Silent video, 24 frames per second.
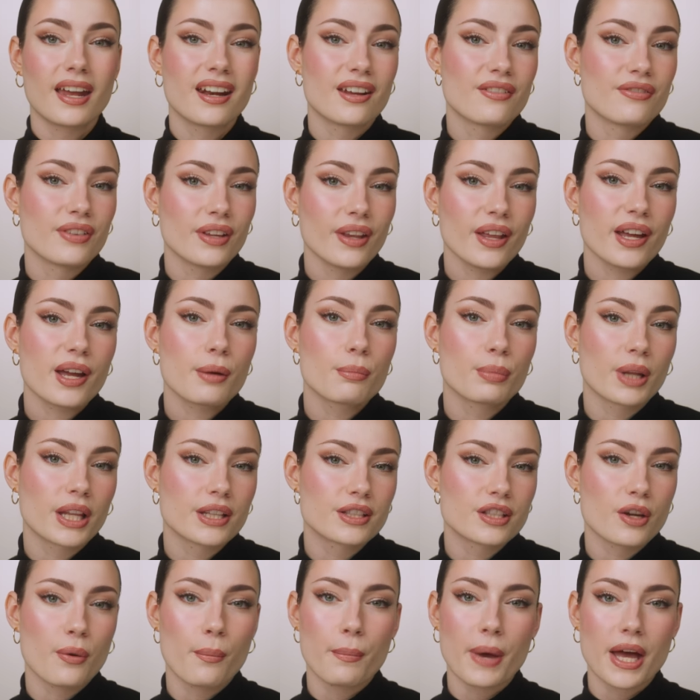and I feel like it blends
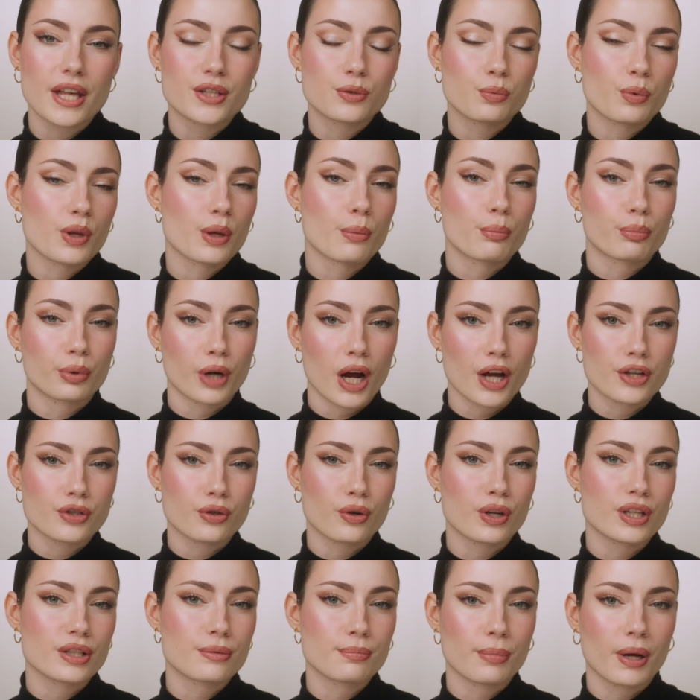out best with a brush or
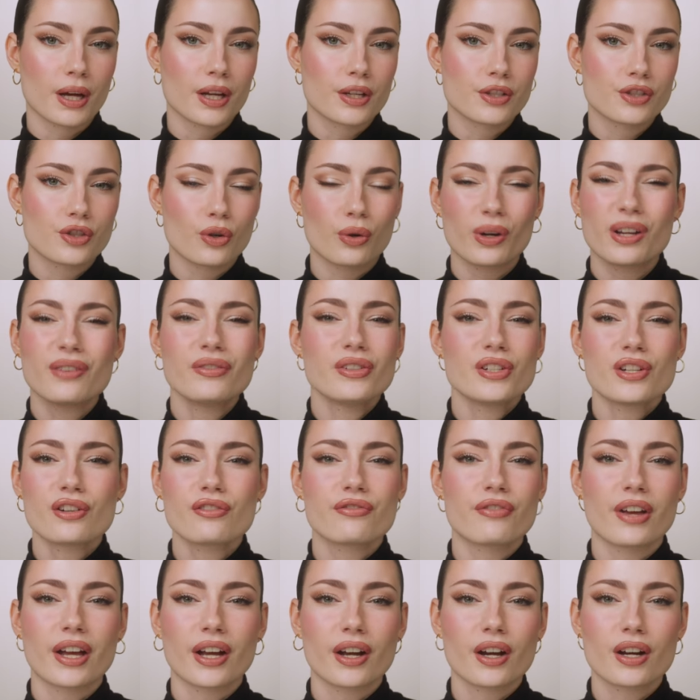a sponge or even your
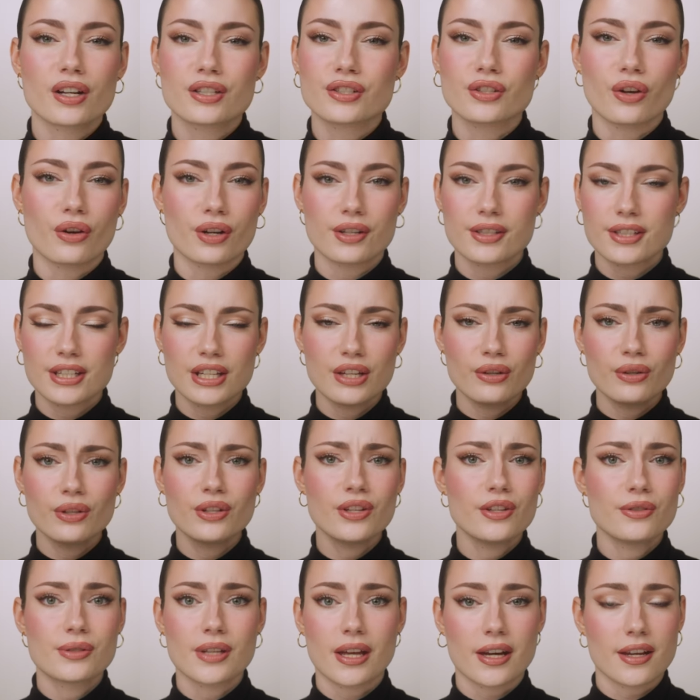fingers. Honestly, you can
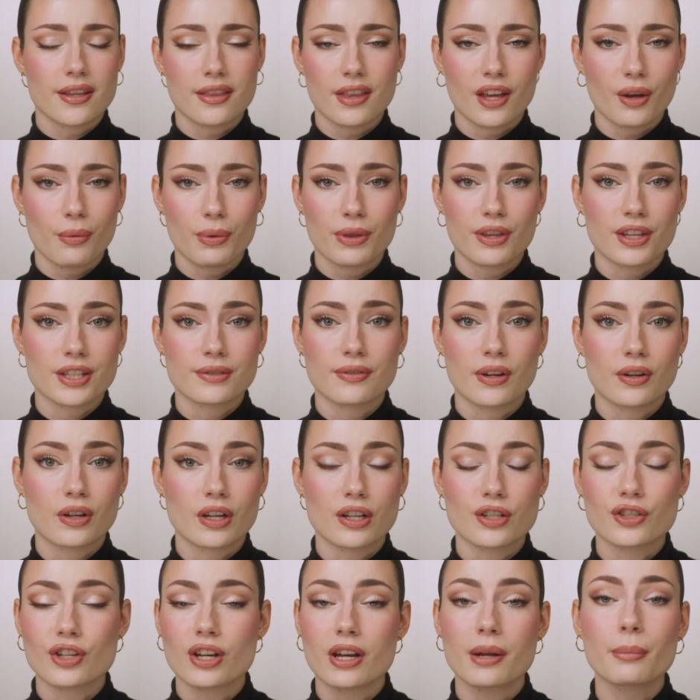use anything with this
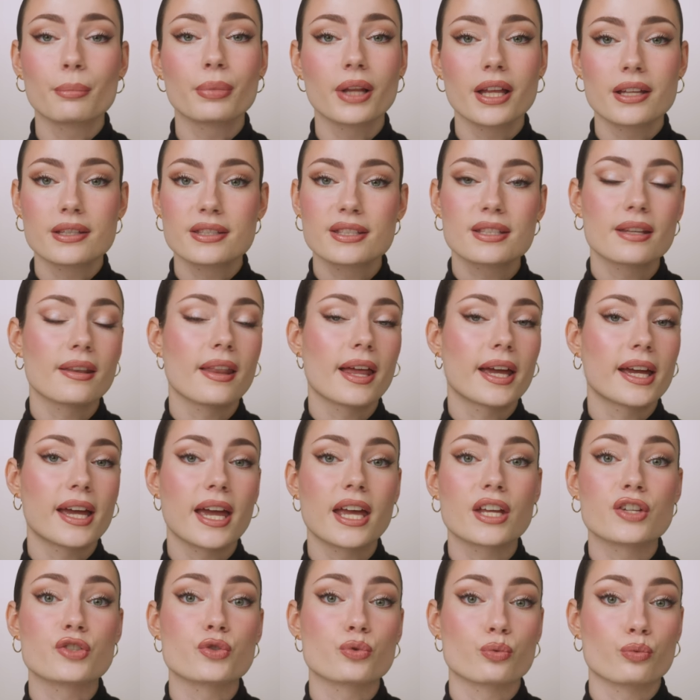foundation. It blends like
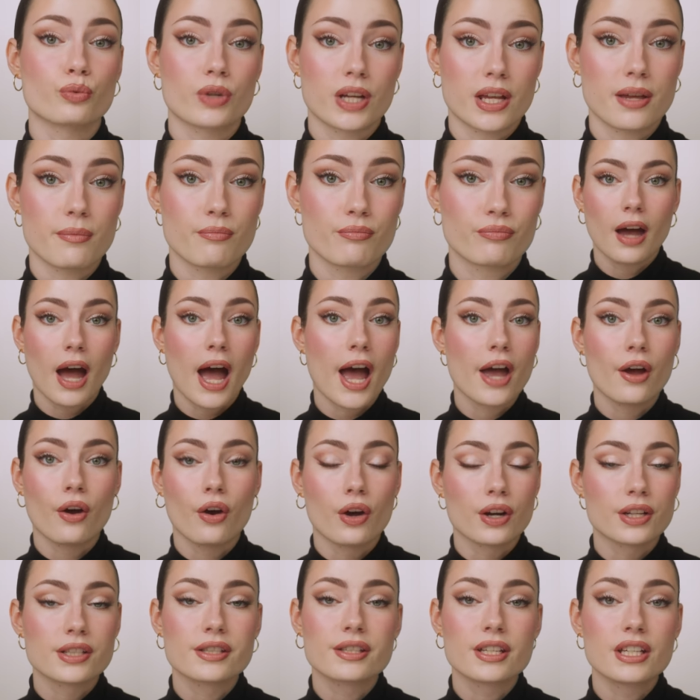a dream. I
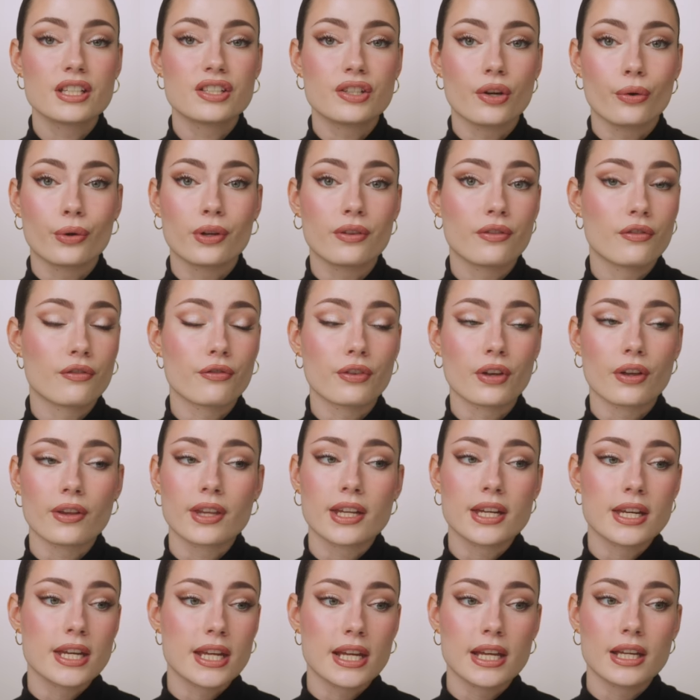honestly don't even feel the
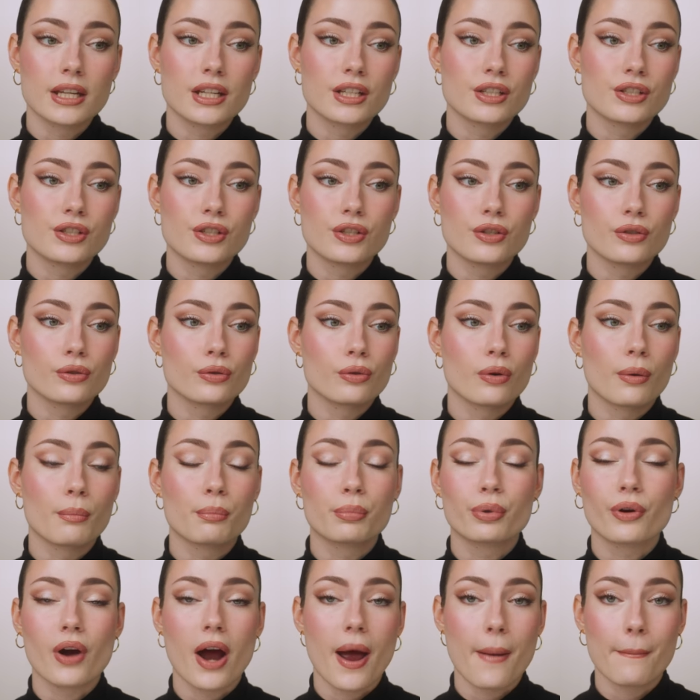need to
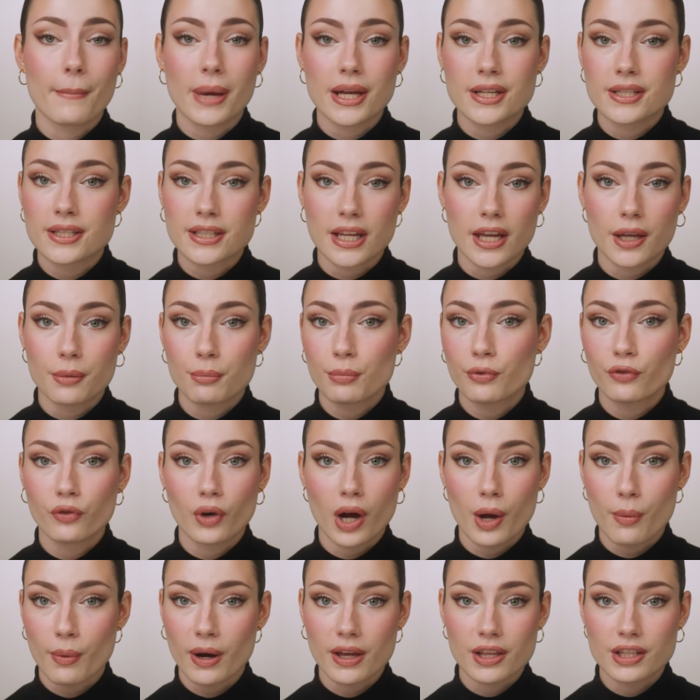prime my skin before
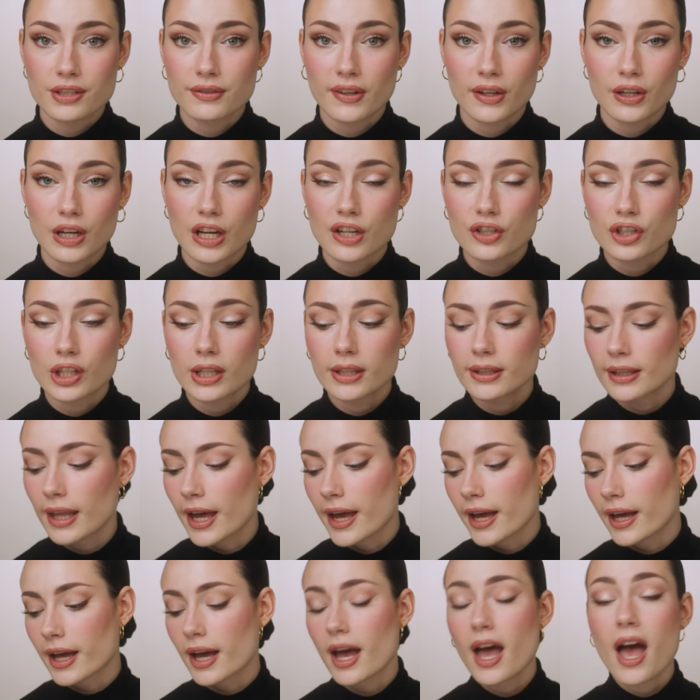I wear this foundation.
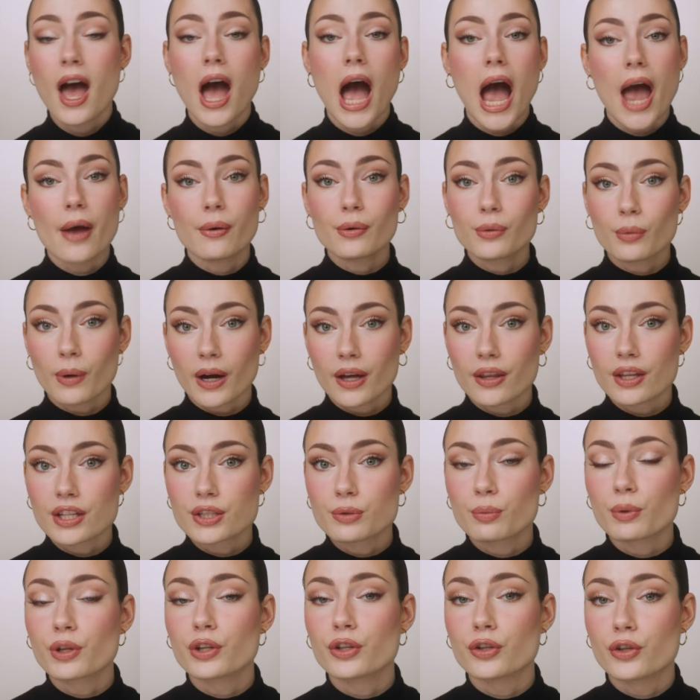Like I would wear
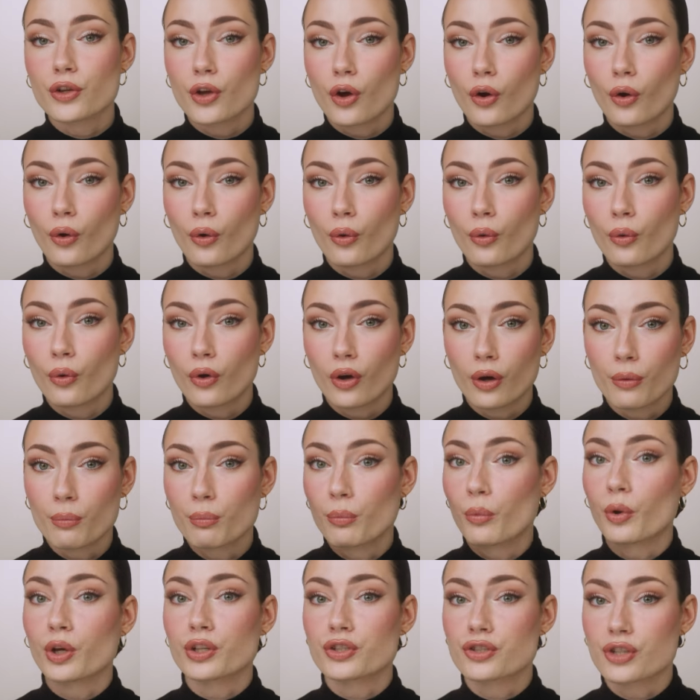this with no
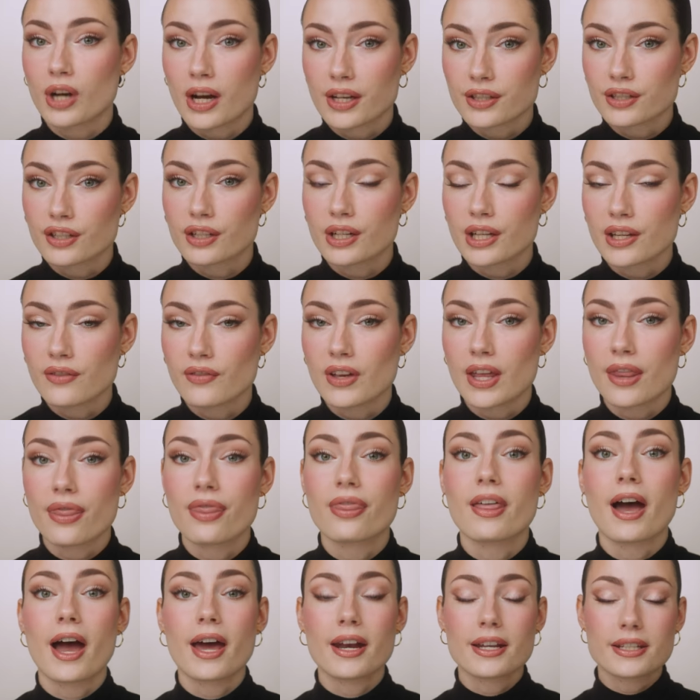moisturizer even
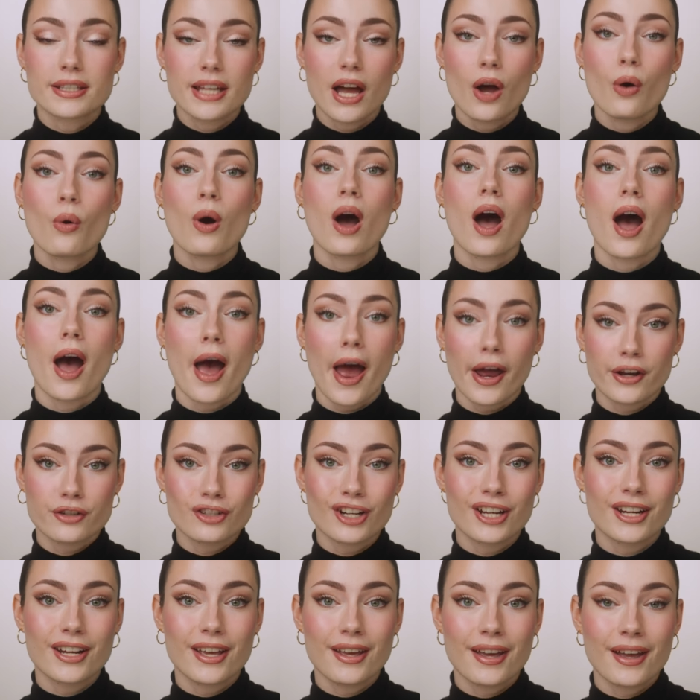that is how
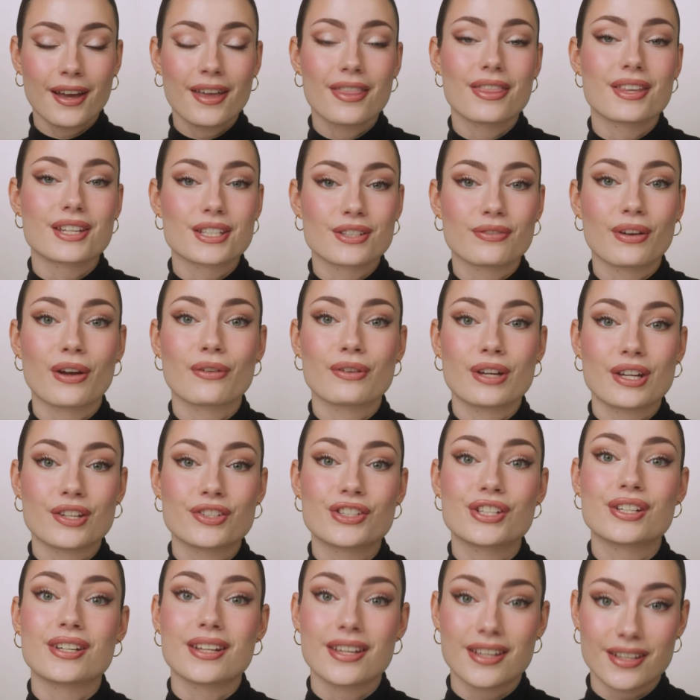hydrating this
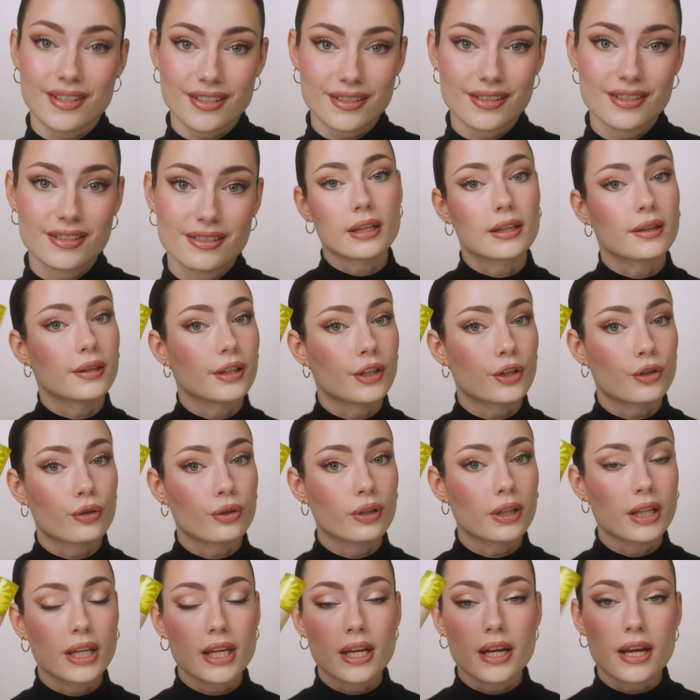foundation is. It
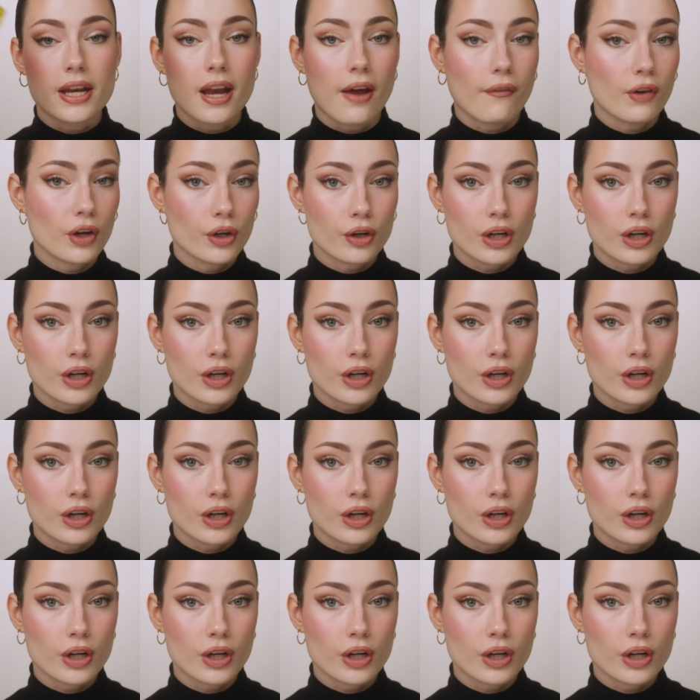literally never